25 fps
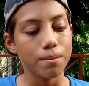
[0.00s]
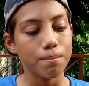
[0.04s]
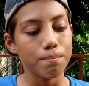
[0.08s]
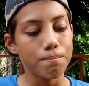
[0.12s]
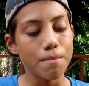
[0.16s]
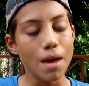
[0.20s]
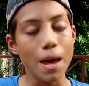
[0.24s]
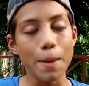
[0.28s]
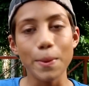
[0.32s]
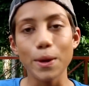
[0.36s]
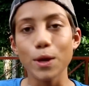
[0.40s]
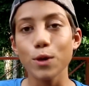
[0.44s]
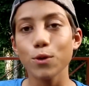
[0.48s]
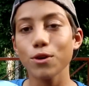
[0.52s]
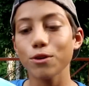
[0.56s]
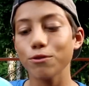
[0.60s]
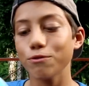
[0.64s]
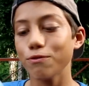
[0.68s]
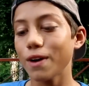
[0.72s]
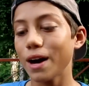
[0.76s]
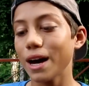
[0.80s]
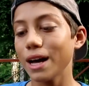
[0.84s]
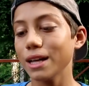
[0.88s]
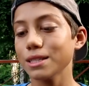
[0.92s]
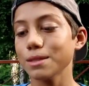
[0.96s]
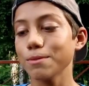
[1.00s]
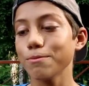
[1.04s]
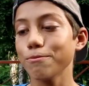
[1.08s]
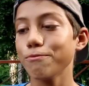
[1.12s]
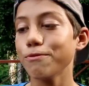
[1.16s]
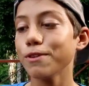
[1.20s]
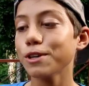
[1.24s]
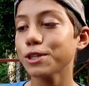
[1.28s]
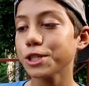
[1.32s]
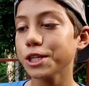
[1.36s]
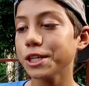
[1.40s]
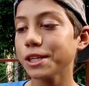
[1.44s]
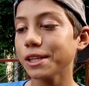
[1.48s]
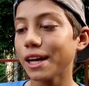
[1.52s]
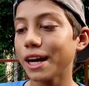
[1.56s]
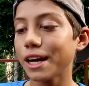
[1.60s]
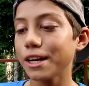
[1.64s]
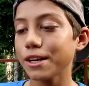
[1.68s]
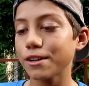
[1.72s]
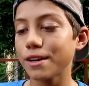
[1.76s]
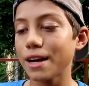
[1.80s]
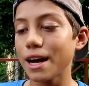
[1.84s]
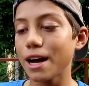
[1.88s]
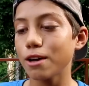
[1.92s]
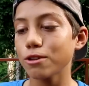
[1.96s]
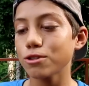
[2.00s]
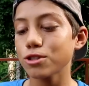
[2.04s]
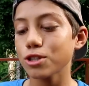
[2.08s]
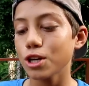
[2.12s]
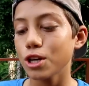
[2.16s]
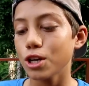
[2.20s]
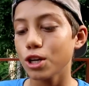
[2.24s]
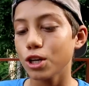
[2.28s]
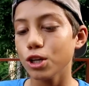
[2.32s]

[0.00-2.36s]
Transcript: Maybe you can find some fishing line in your house.